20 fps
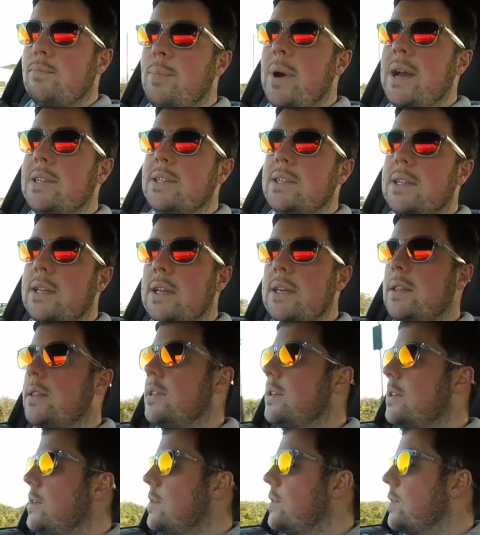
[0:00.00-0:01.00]
basically
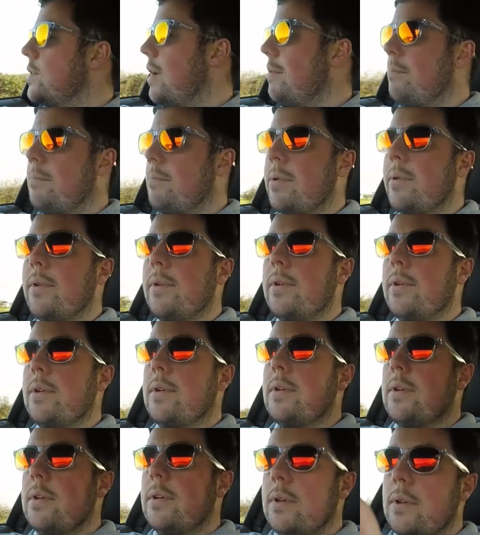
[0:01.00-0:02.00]
the sump
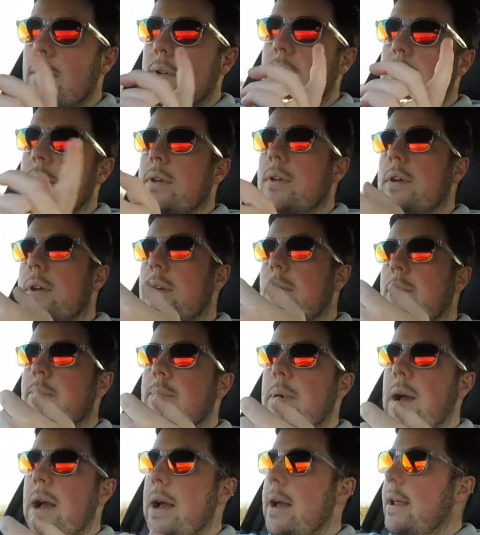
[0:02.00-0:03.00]

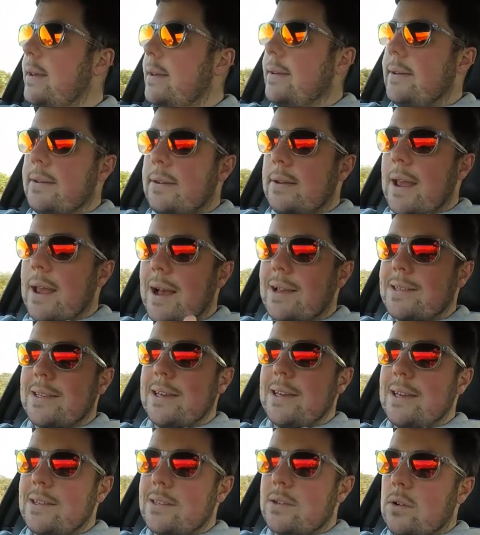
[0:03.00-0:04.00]
pan
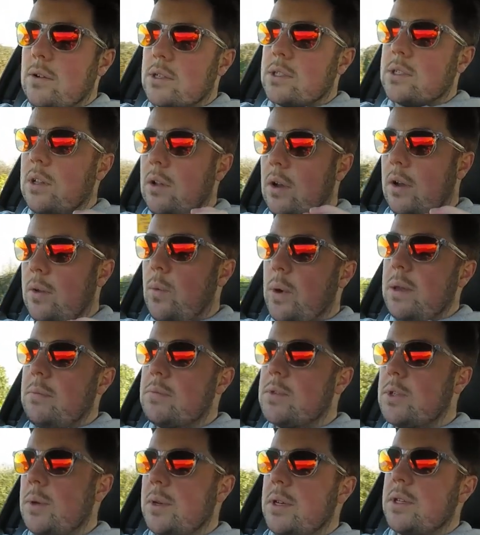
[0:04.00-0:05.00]
gasket has got a slight
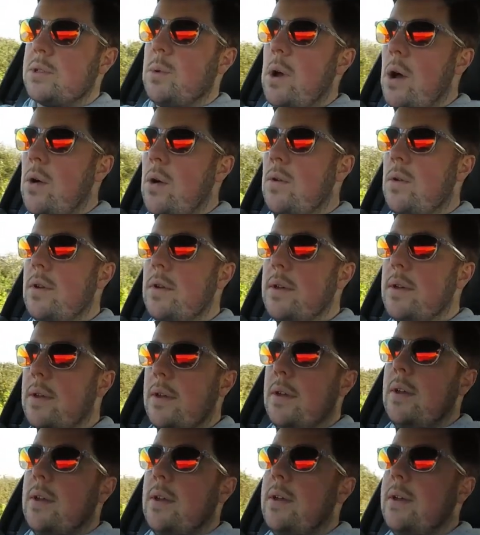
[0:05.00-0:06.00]
weep to it as well.
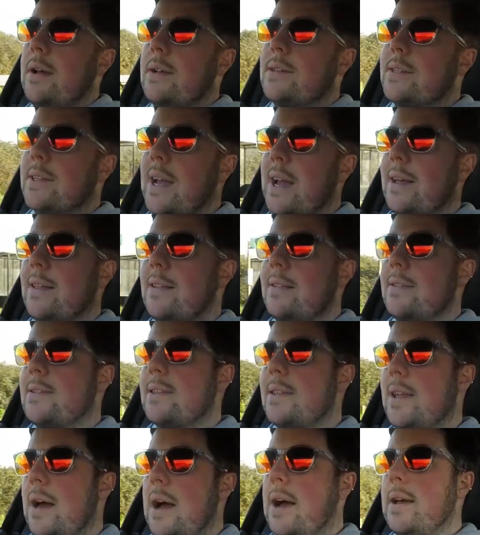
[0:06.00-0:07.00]
Now to get
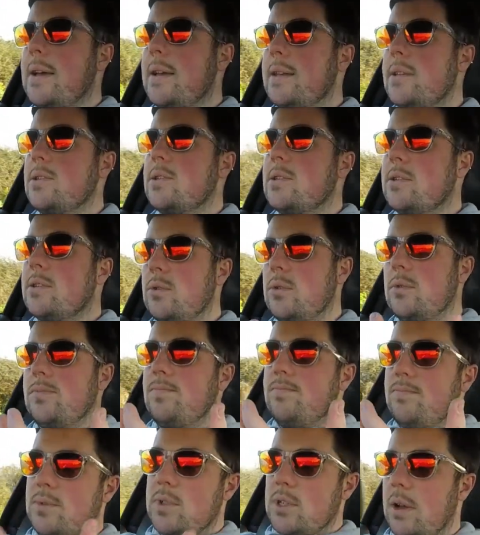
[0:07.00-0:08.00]
to that, it's sort of
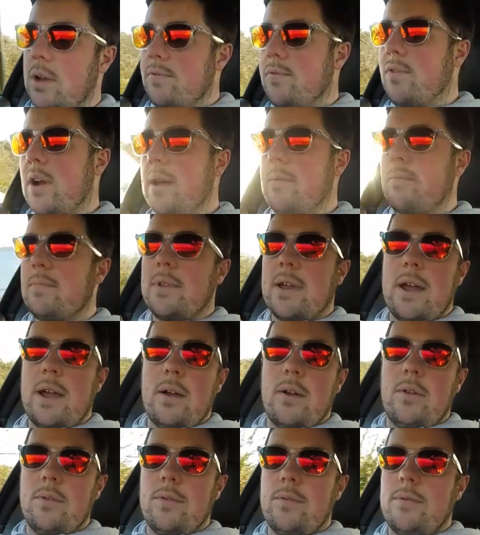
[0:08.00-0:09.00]
subframe
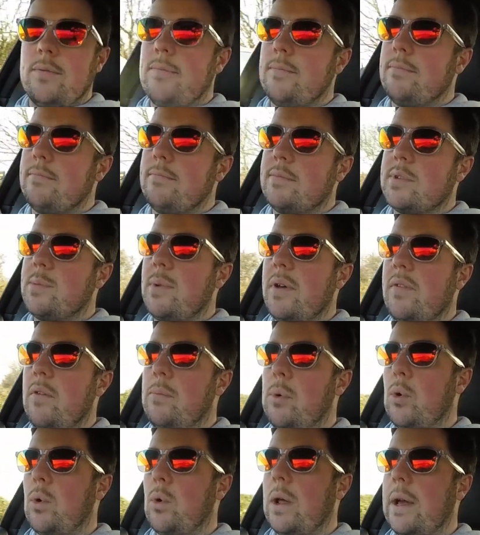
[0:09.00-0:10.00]
down, it's a bit of
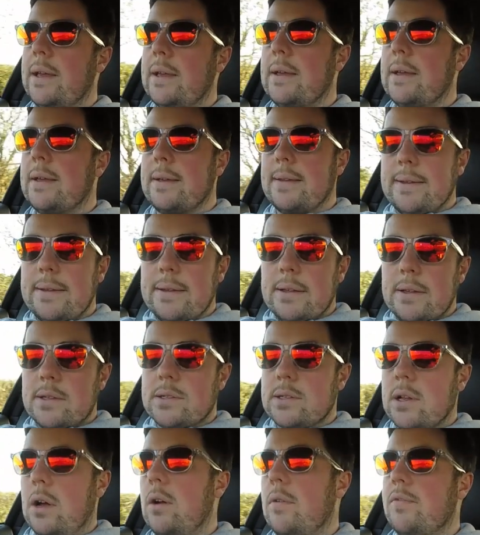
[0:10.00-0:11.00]
a ball ache.
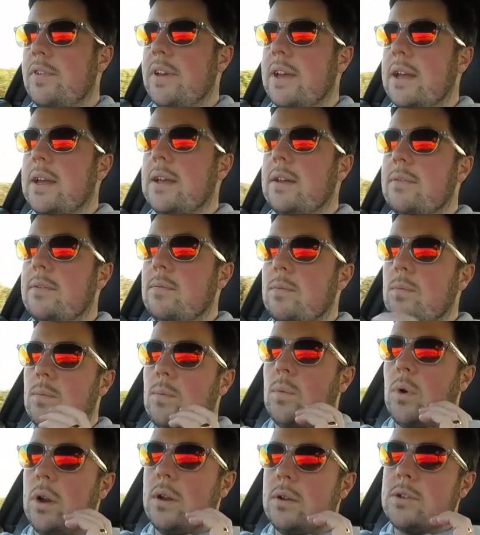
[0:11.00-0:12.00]
So I'm thinking,
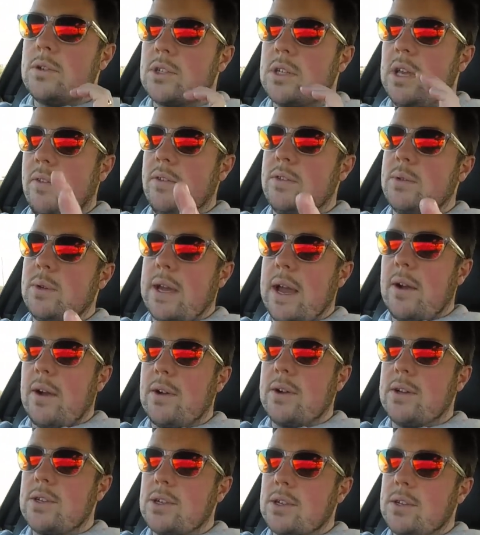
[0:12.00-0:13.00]
why not just give it to a
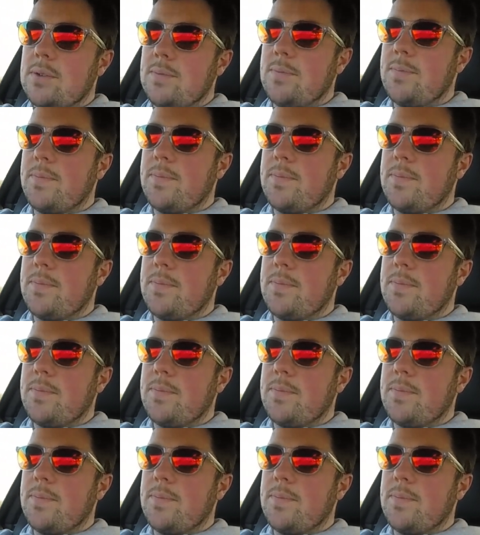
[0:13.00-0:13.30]
garage,